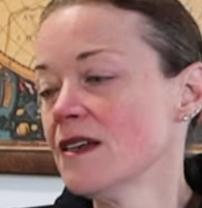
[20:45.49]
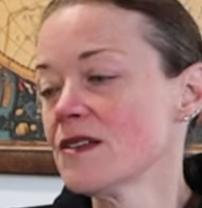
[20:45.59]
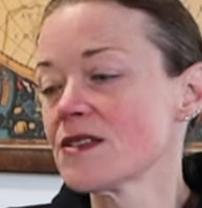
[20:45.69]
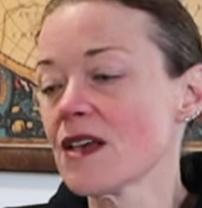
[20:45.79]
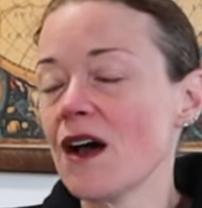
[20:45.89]

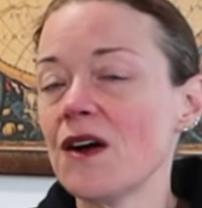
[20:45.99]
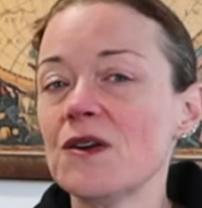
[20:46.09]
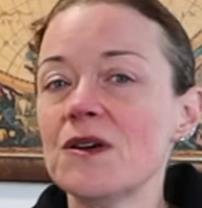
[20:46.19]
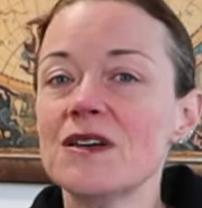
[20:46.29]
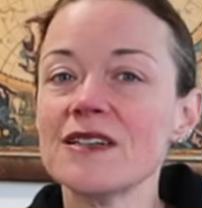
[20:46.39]

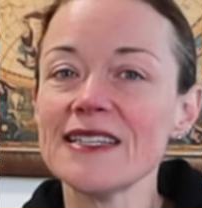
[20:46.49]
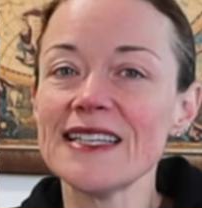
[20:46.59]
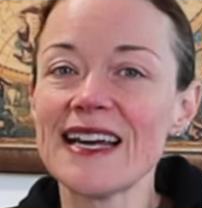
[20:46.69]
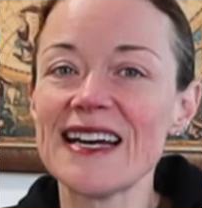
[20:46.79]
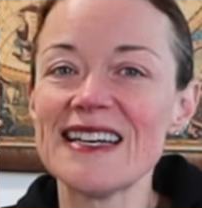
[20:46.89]
So
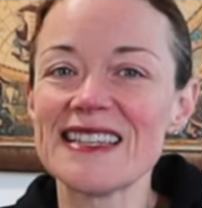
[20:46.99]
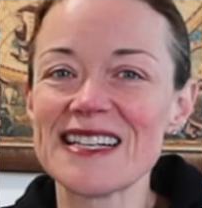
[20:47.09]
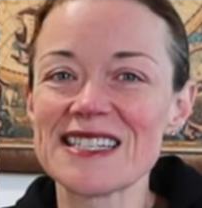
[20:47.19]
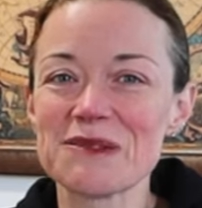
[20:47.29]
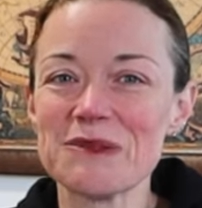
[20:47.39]
yeah,
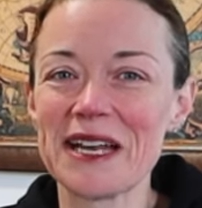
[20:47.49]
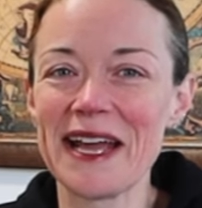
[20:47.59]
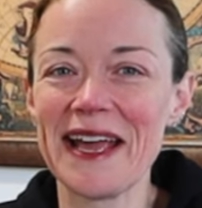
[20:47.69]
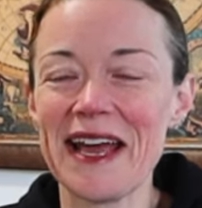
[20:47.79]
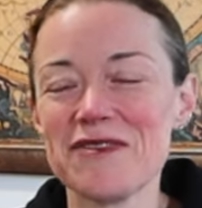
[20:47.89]
that's what I
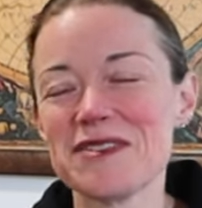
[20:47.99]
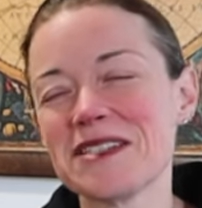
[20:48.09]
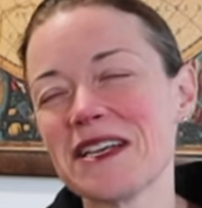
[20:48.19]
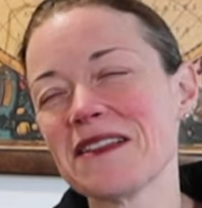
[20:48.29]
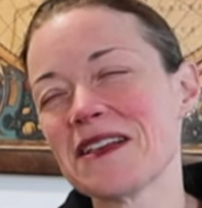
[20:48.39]
have to
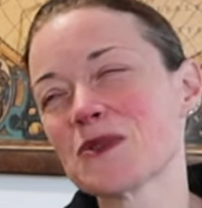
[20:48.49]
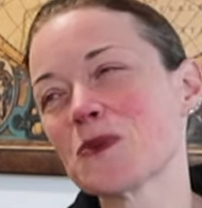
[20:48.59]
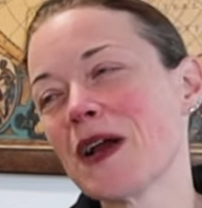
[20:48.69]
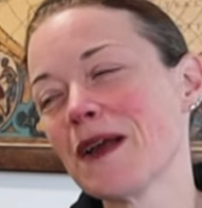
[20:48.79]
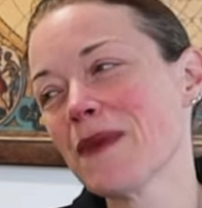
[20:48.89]
say, and that's
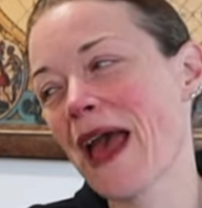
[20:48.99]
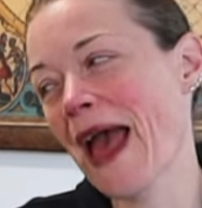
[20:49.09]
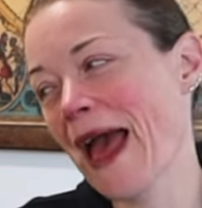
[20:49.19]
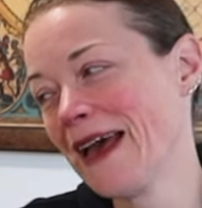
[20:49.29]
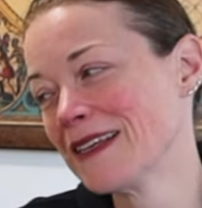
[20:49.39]
where I'm
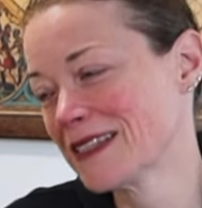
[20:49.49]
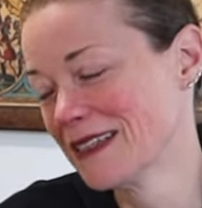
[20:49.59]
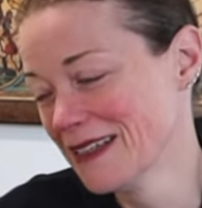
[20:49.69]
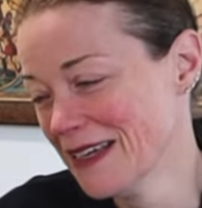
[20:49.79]
at.